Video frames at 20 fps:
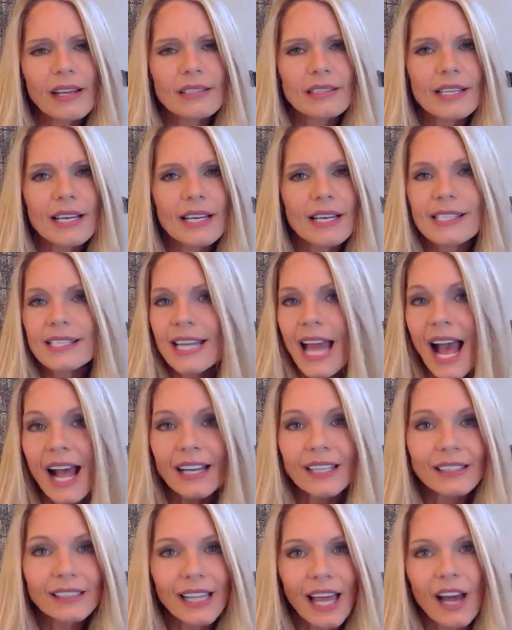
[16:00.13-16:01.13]
does
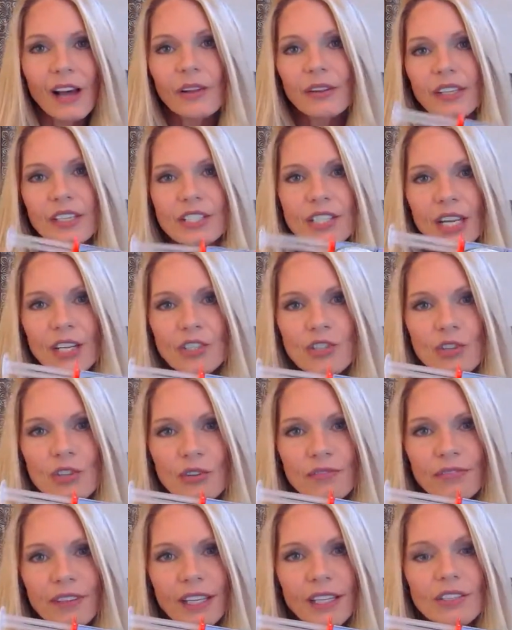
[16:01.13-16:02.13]
not allow the
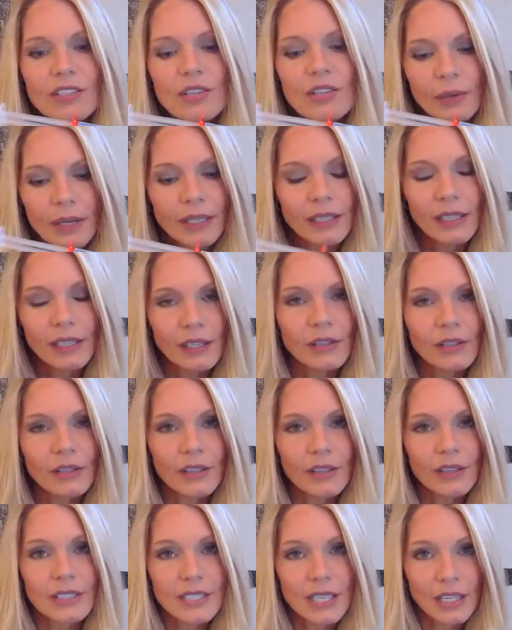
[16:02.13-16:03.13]
DenSureFit to
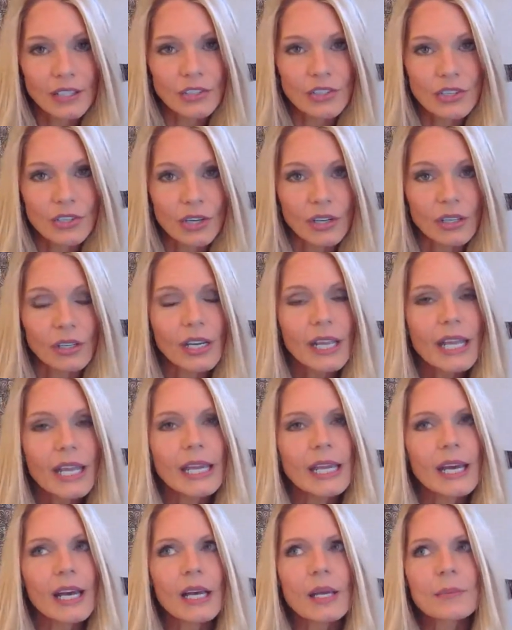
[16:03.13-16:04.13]
adhere to the denture.
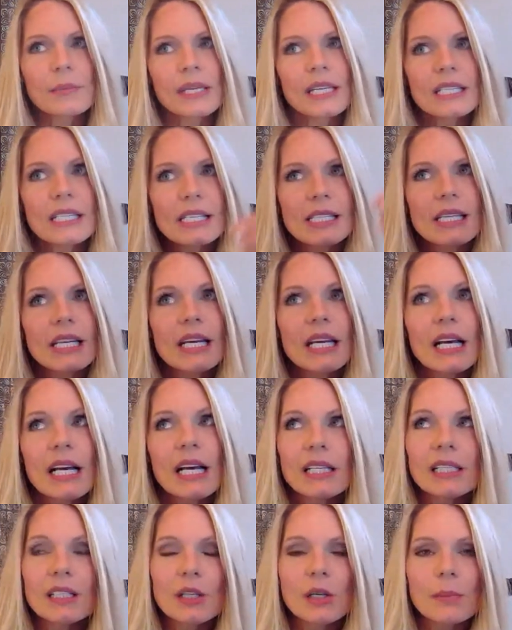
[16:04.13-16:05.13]
It's
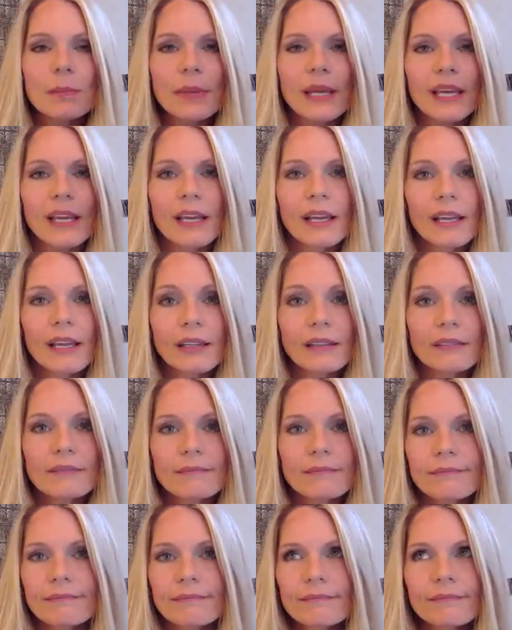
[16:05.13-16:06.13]
a little bit,
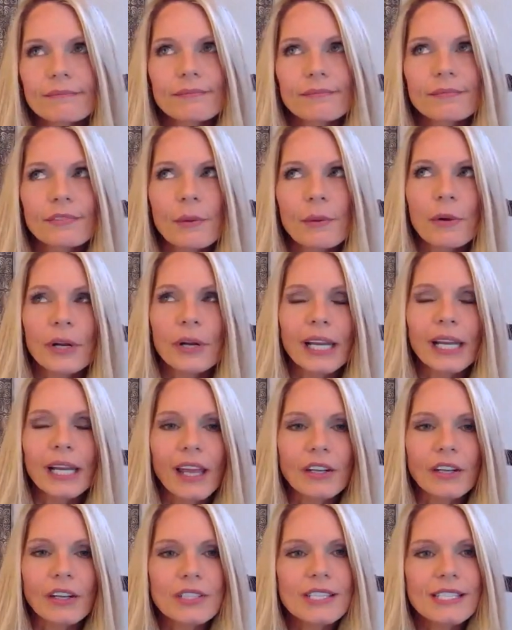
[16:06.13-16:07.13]
from what
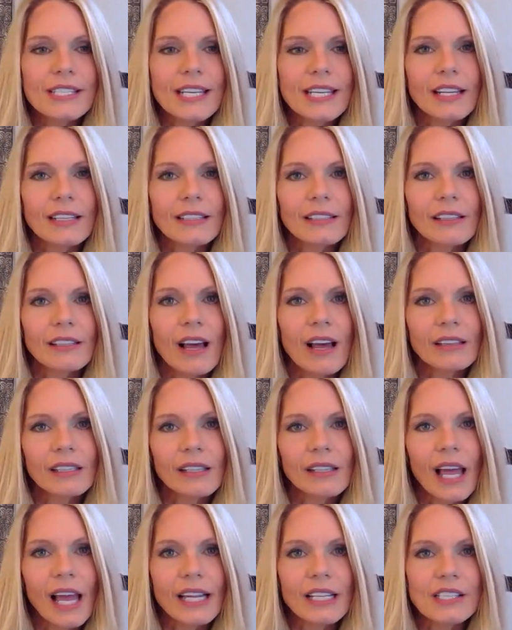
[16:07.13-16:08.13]
I understand, along
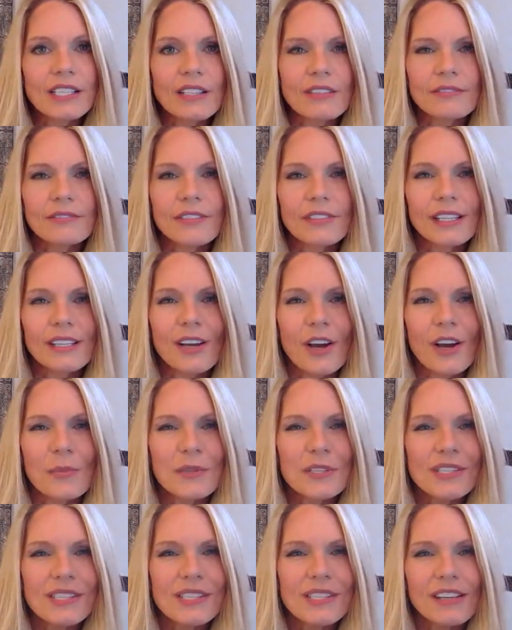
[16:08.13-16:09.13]
the lines of
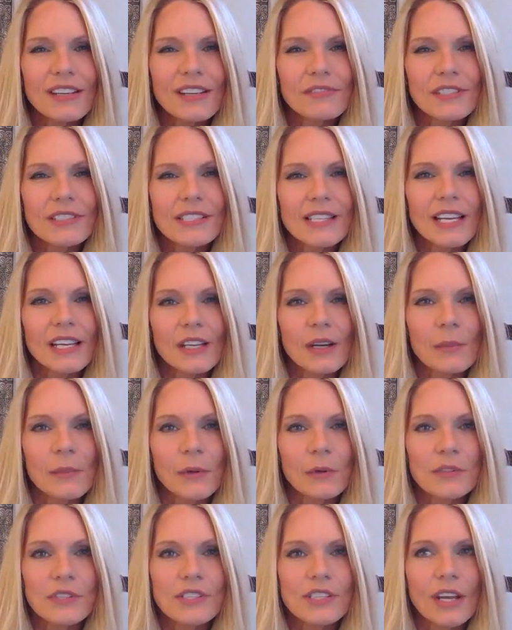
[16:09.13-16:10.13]
almost like, it feels like
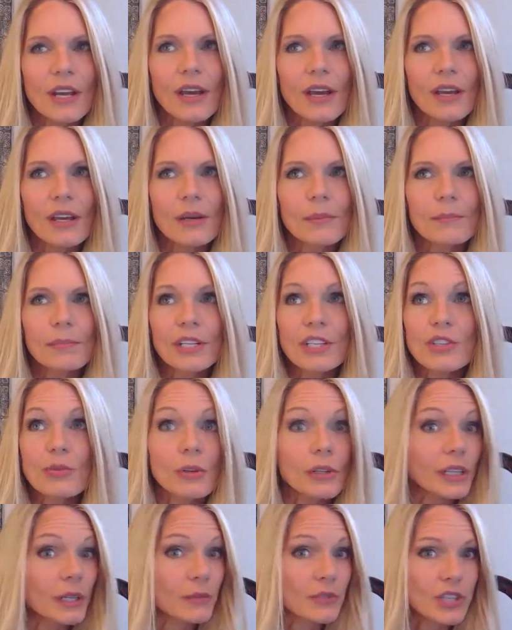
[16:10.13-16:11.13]
almost a
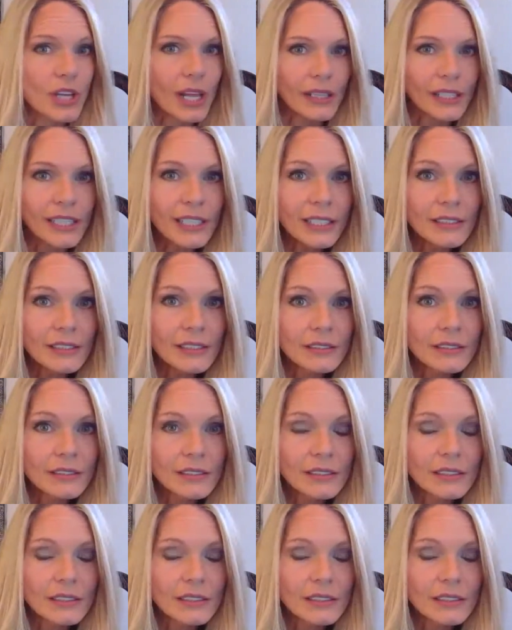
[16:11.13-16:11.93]
petroleum jelly.